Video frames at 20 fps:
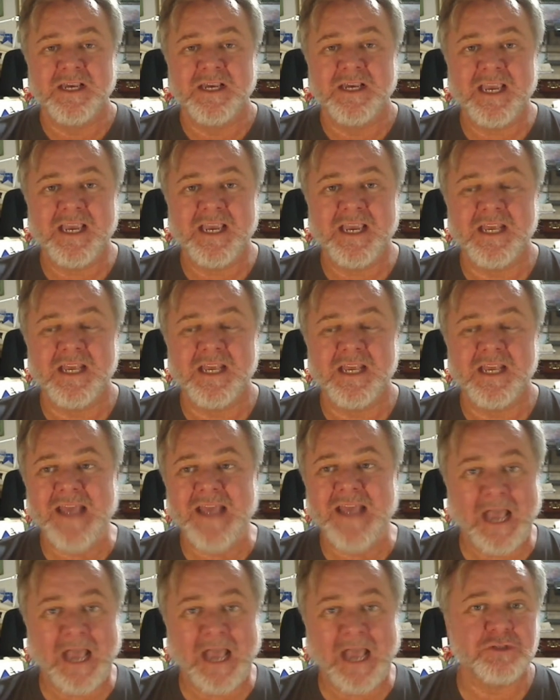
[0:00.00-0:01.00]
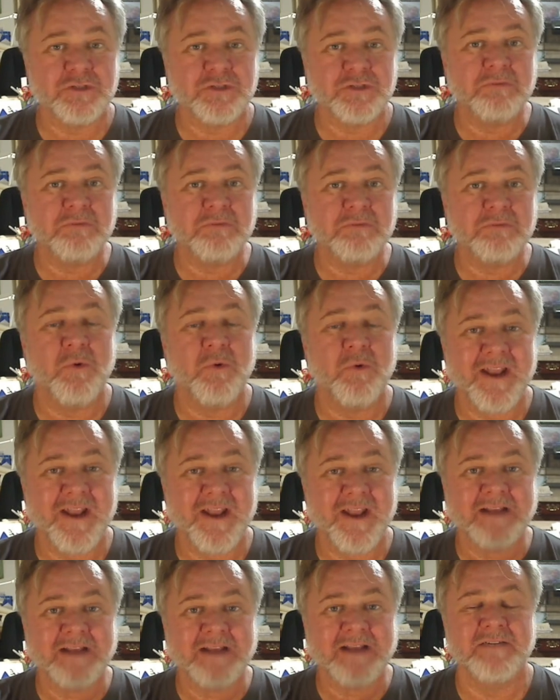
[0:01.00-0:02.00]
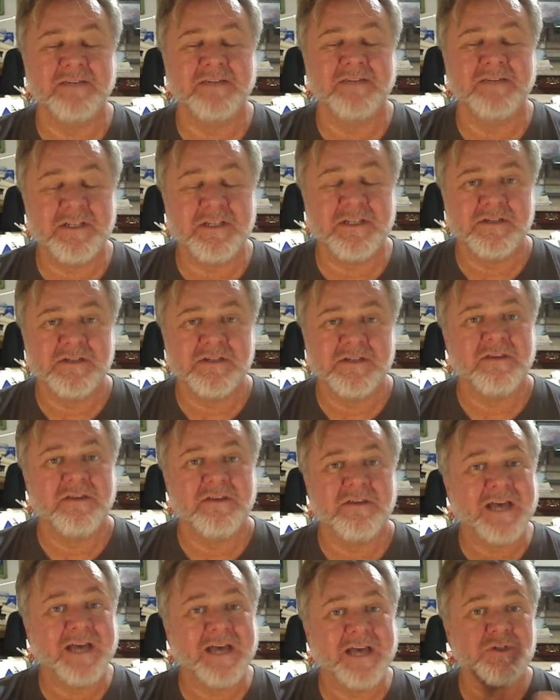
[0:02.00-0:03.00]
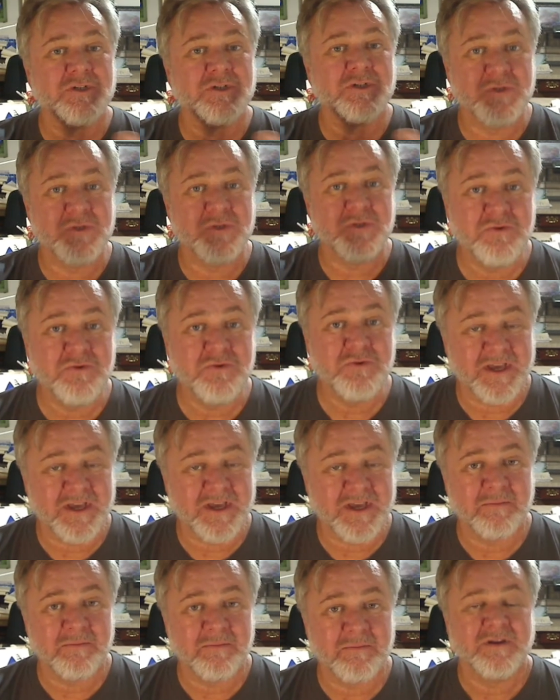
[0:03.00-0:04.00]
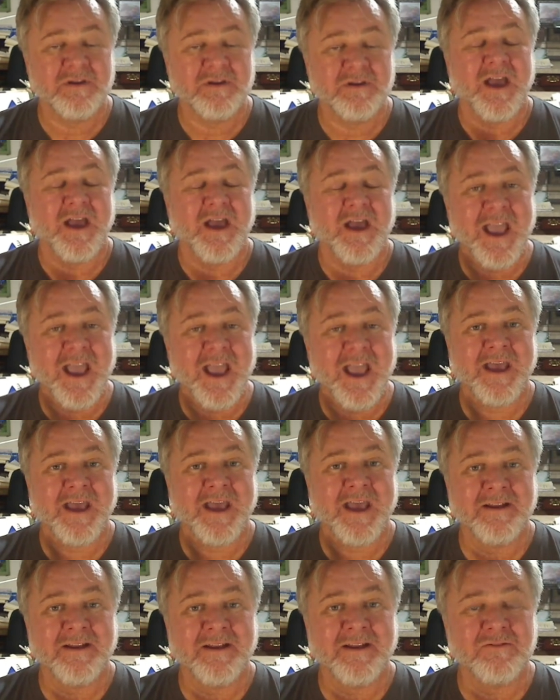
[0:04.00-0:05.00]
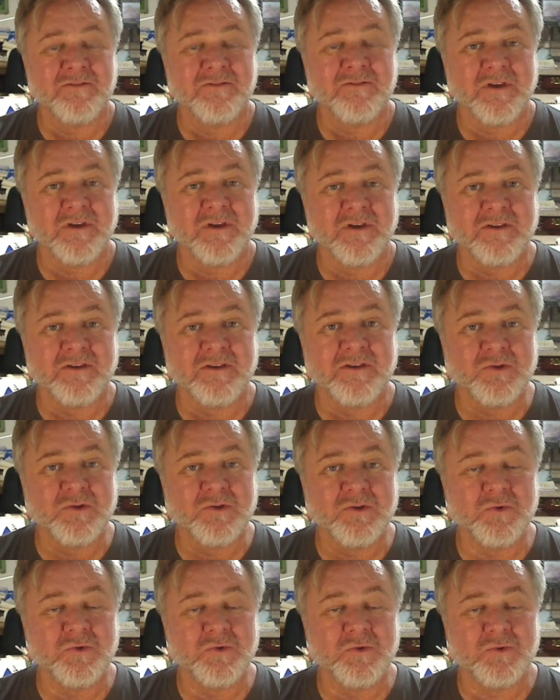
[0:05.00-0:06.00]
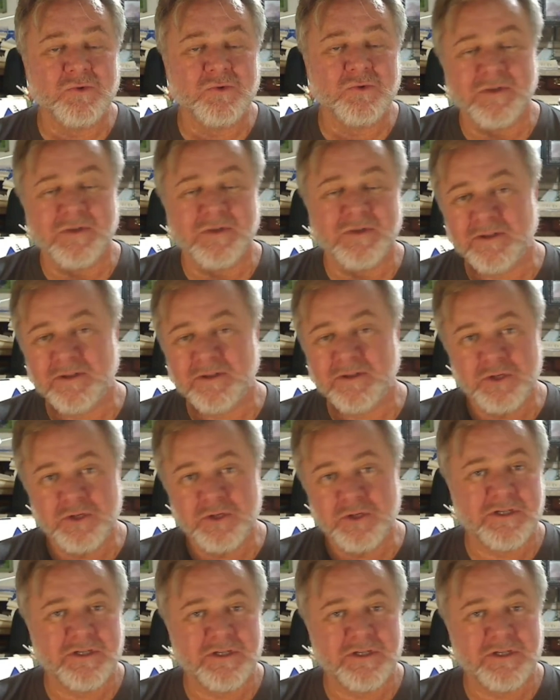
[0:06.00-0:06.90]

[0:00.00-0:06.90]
any extra point activities, that you do them, and usually